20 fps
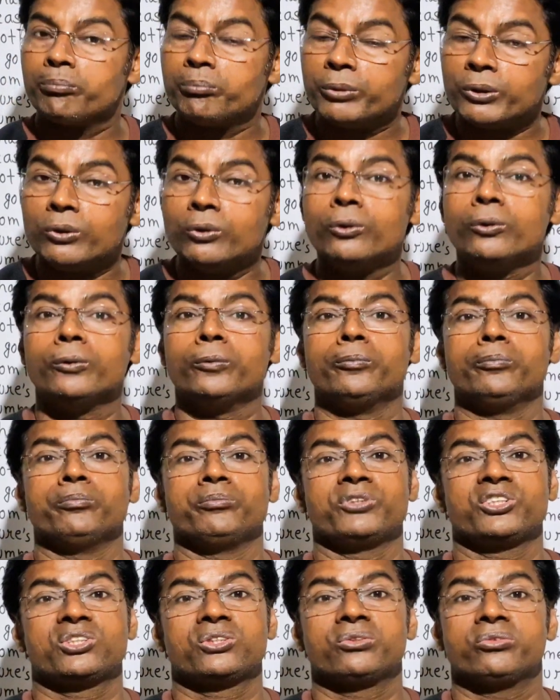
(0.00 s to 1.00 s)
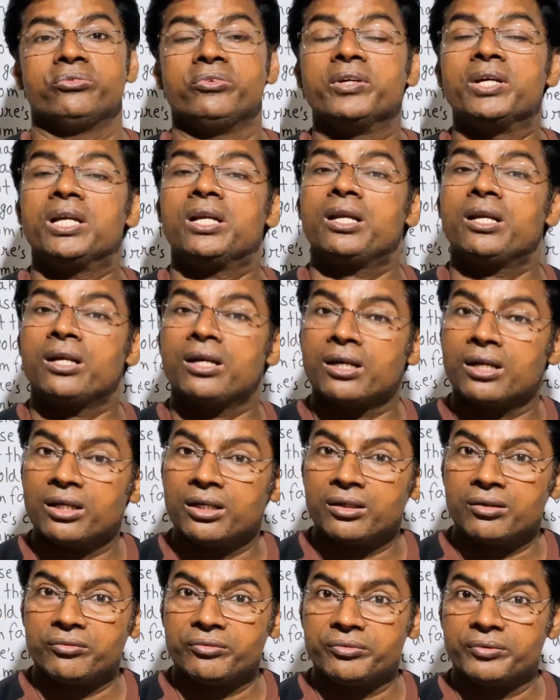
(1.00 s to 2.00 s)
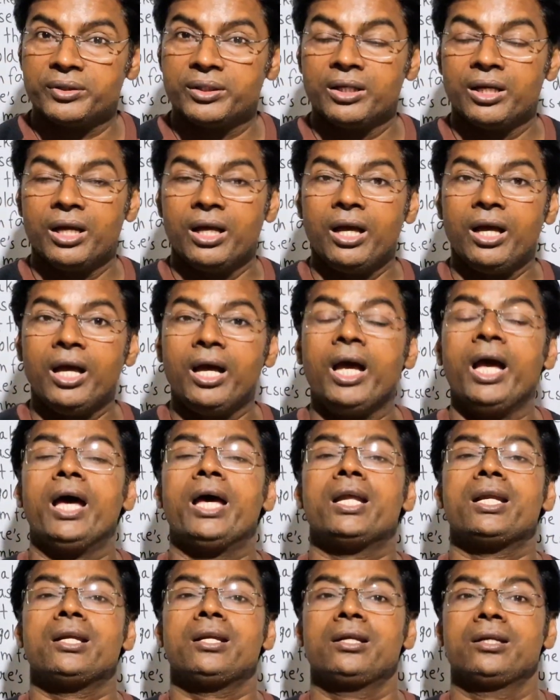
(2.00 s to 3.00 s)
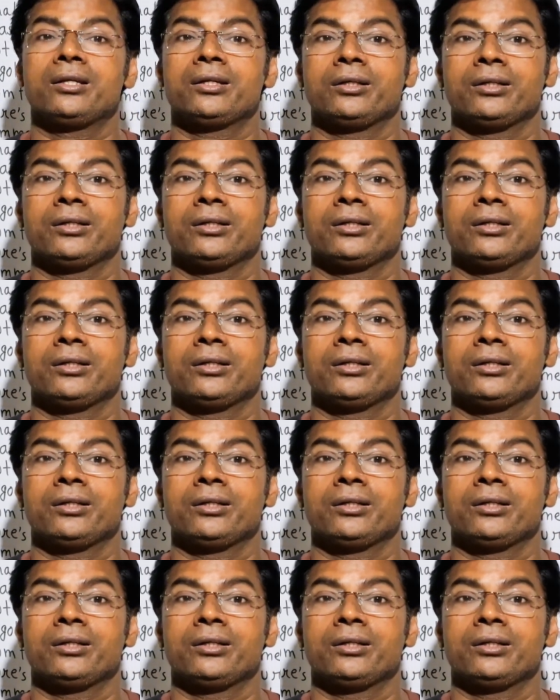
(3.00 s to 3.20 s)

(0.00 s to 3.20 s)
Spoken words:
poems will live. And